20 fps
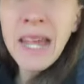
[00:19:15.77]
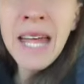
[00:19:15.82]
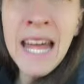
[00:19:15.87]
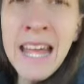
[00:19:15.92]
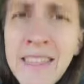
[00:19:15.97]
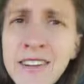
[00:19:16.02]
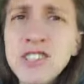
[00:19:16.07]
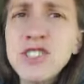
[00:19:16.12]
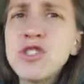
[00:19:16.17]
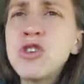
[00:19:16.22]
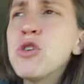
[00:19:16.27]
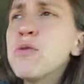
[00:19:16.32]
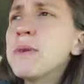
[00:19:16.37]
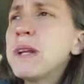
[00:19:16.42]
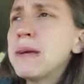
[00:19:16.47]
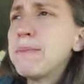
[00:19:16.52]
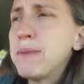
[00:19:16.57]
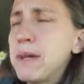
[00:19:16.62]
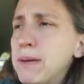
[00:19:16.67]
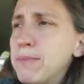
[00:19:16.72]
And there's too
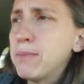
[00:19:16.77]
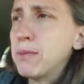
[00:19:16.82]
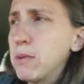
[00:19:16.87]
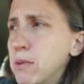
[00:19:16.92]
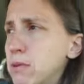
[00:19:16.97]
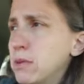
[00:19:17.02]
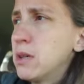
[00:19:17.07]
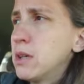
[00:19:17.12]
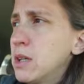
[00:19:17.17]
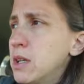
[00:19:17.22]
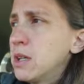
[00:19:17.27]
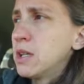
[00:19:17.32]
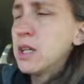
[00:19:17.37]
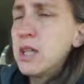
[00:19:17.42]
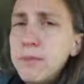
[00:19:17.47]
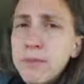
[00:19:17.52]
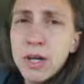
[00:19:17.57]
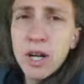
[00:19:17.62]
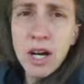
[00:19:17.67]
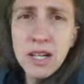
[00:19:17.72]
many people.
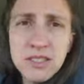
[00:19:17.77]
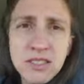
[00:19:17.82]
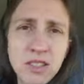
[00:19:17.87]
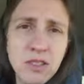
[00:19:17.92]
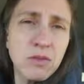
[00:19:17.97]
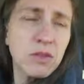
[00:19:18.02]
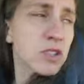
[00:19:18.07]
But also